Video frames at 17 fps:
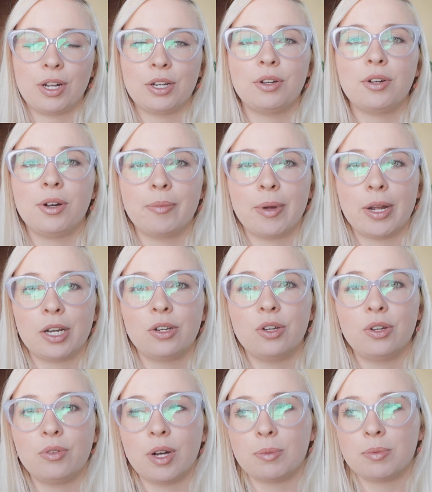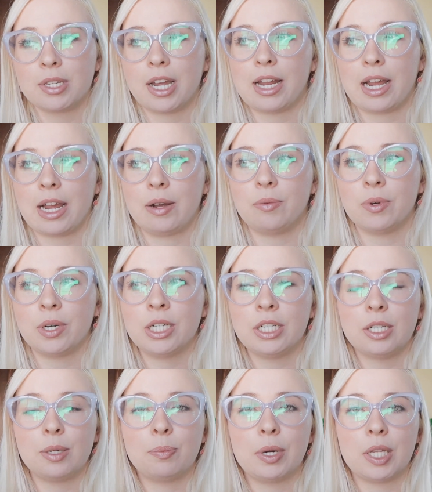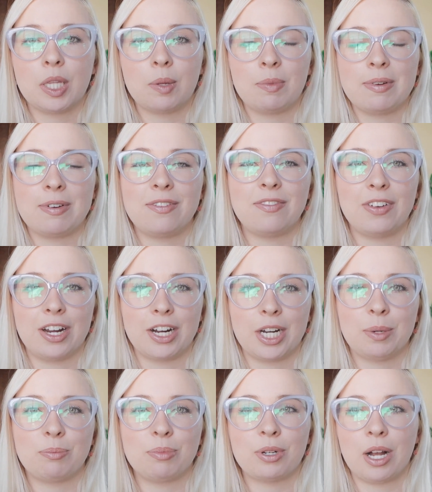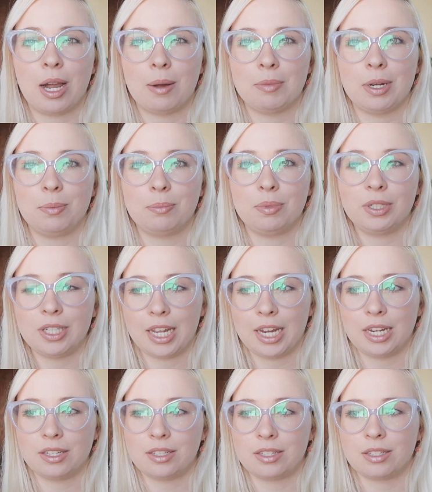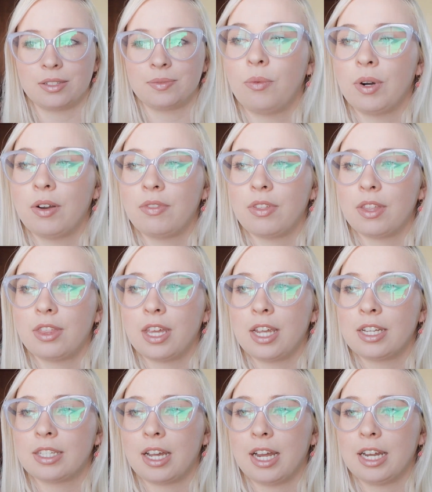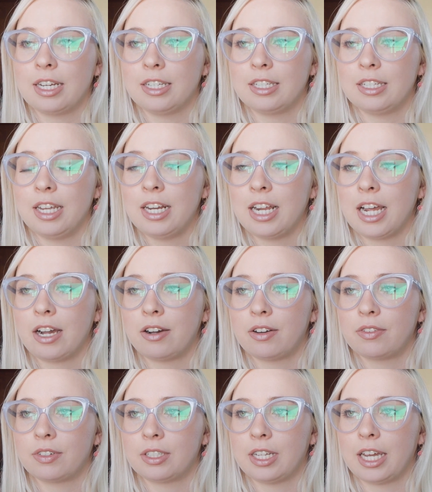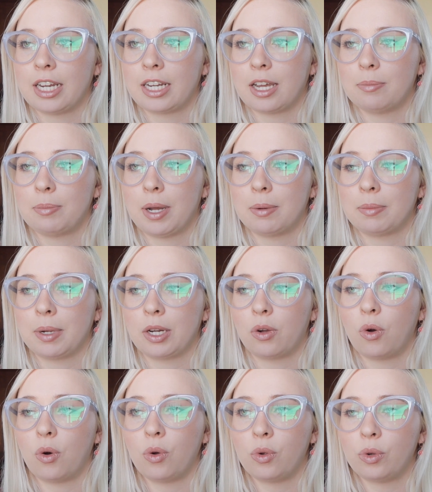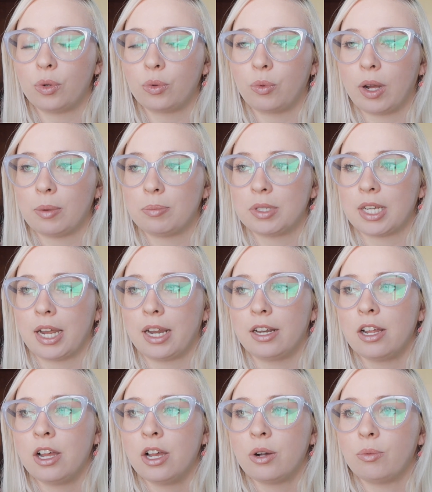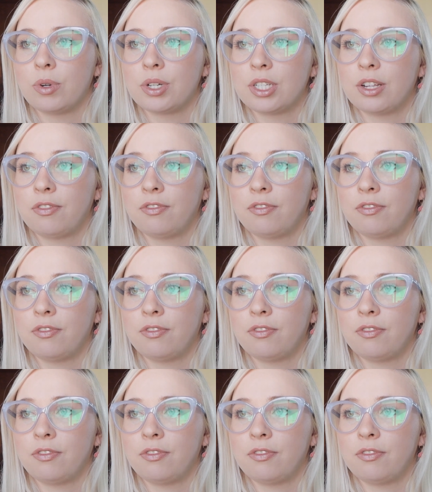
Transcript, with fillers: I knew on my new website, I wanted to put them in a very prominent place. One of the things I did, however, like about my old website was